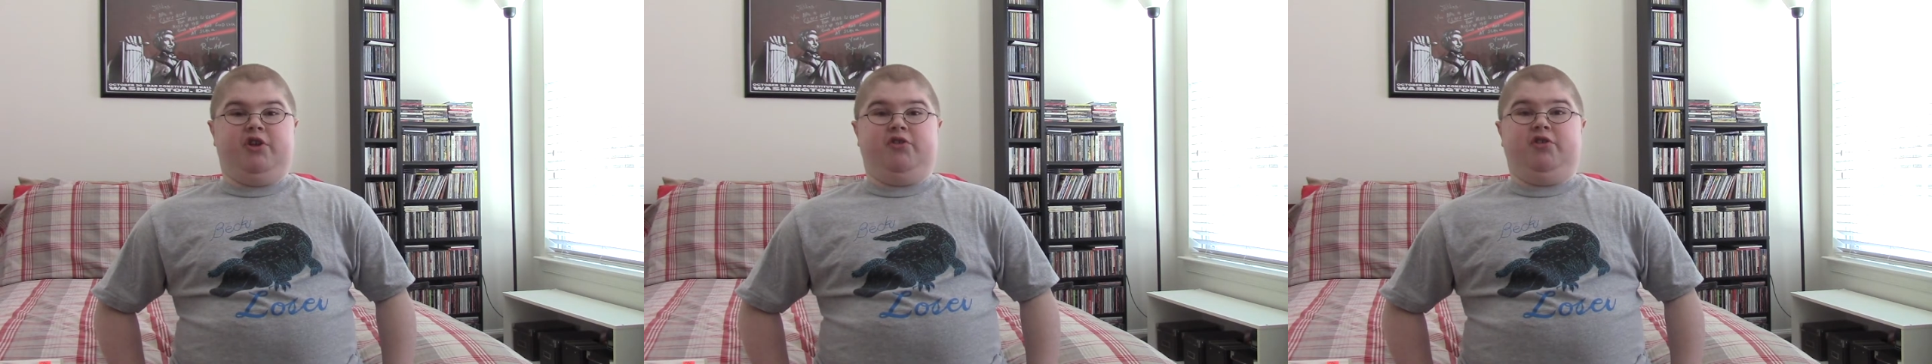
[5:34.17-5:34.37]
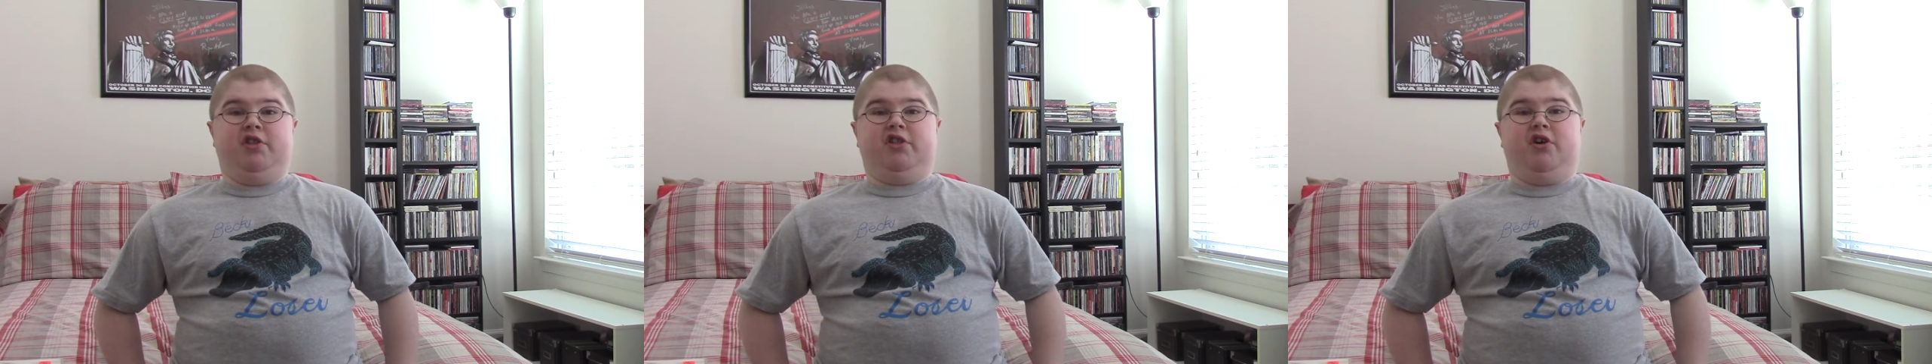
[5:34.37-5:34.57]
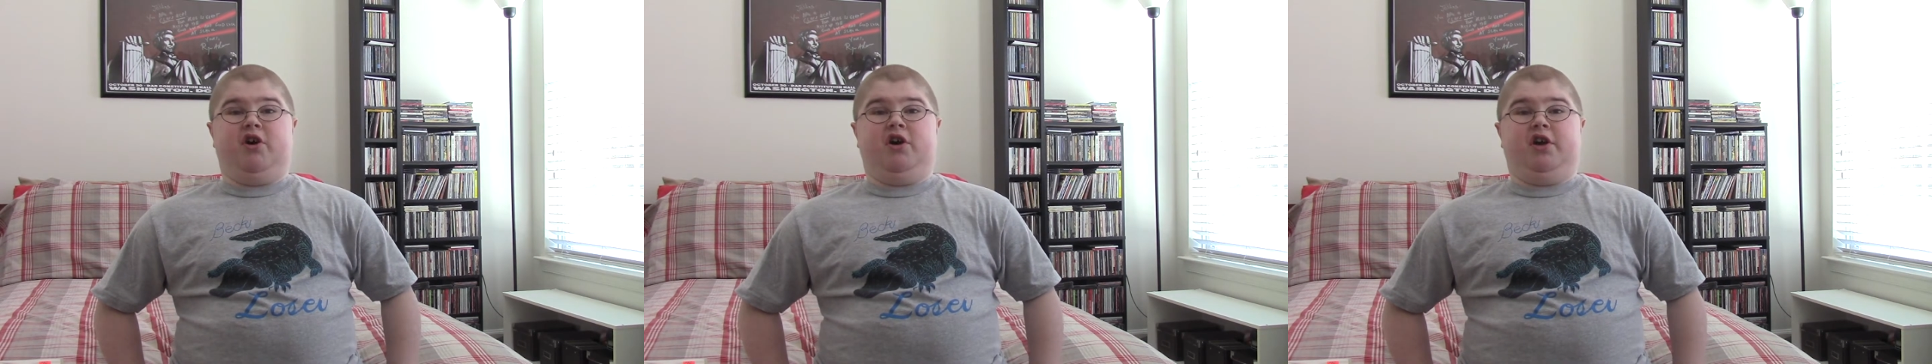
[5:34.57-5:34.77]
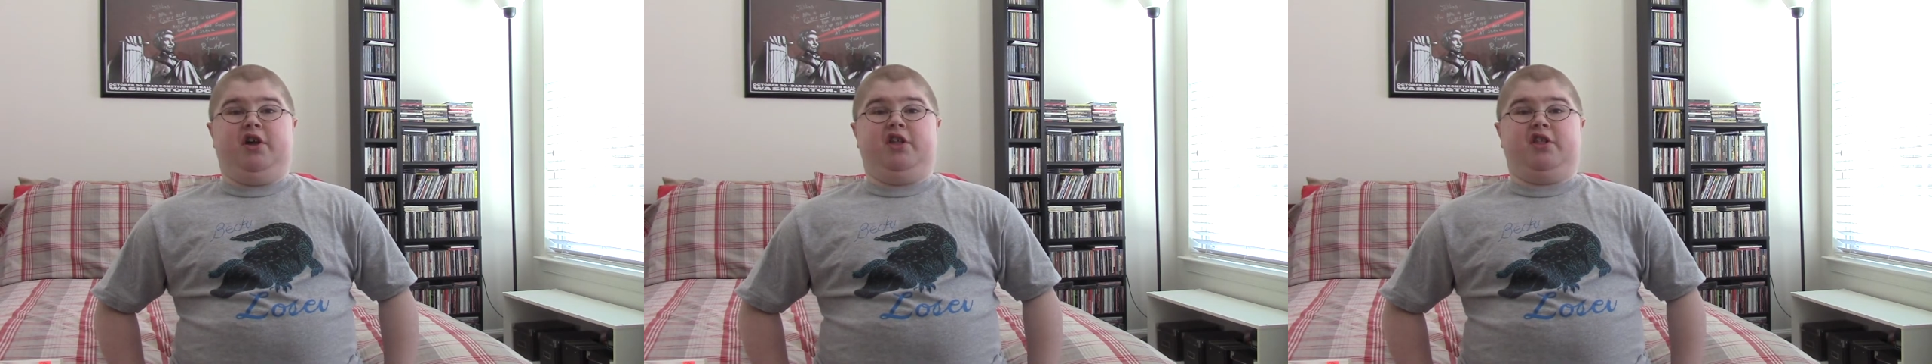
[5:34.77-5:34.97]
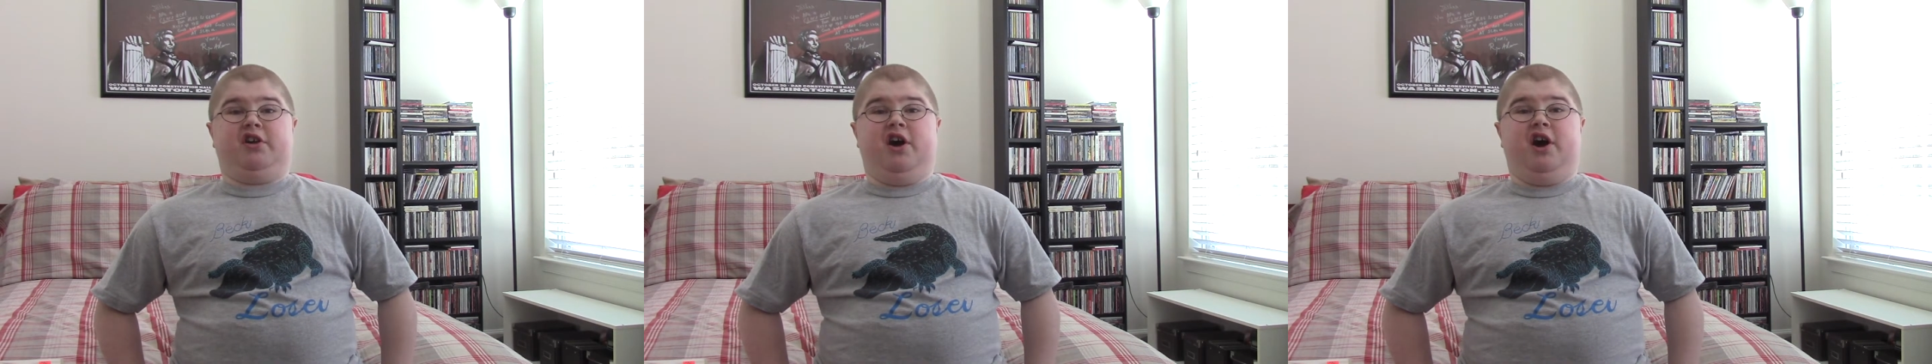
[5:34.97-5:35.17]
in the song
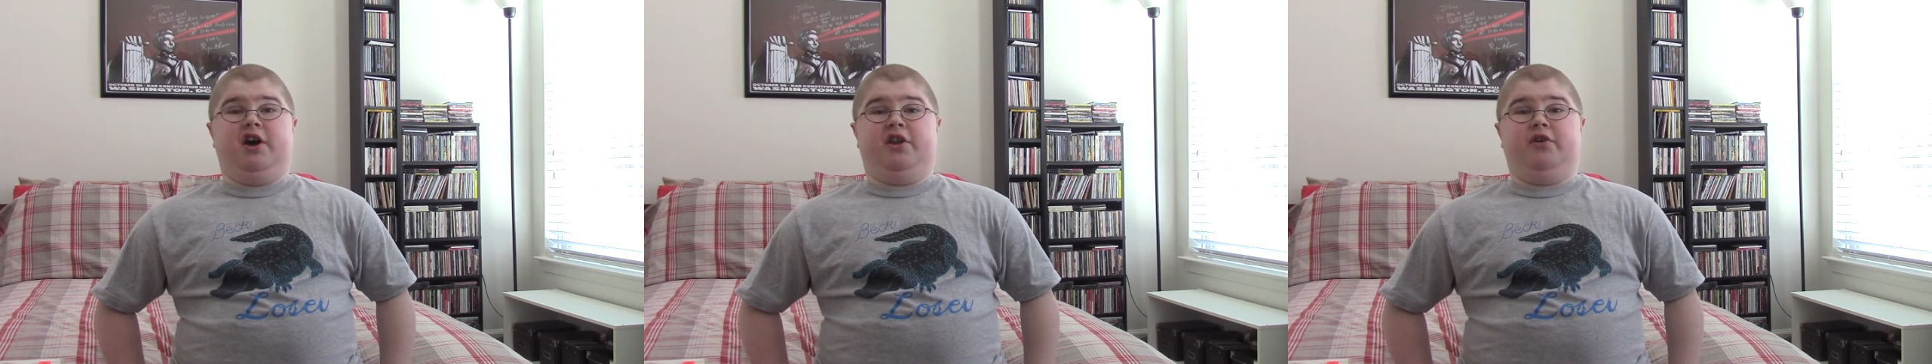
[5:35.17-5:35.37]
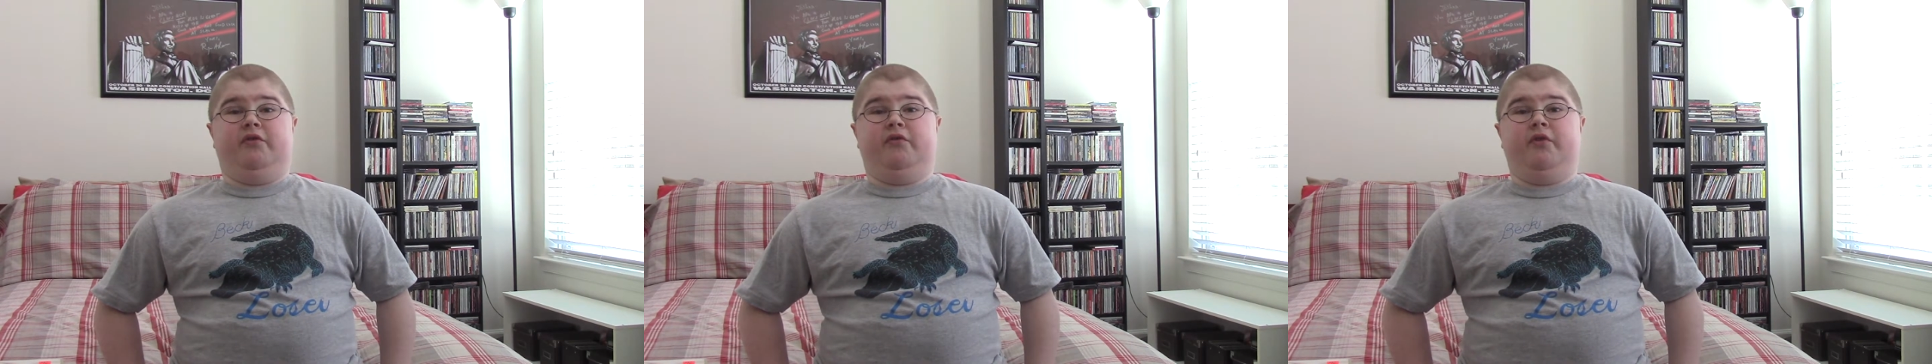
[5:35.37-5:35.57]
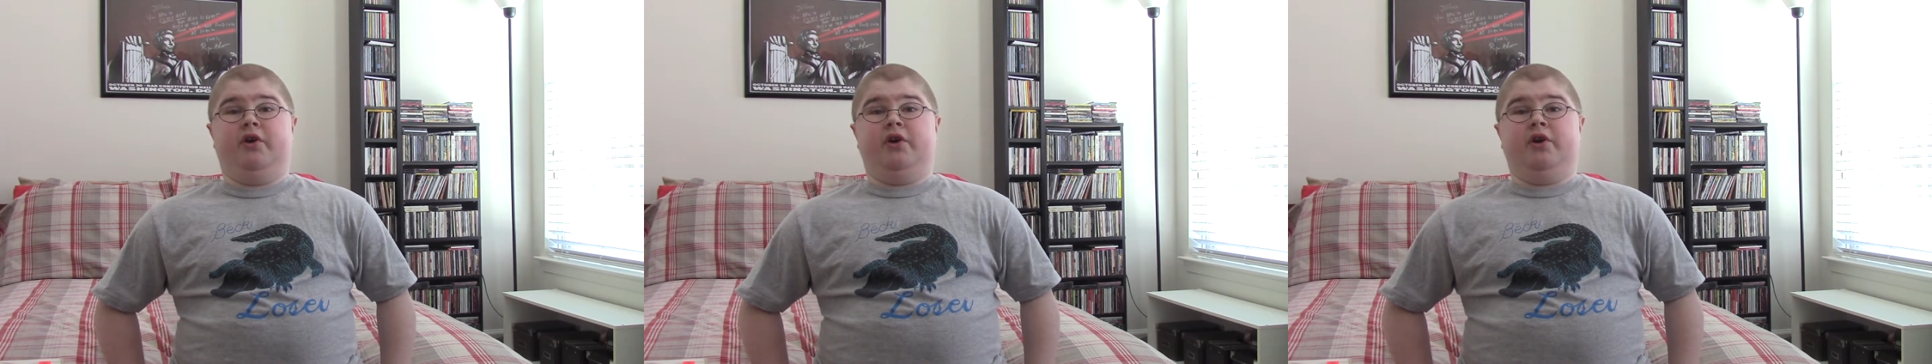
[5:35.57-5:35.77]
is kind of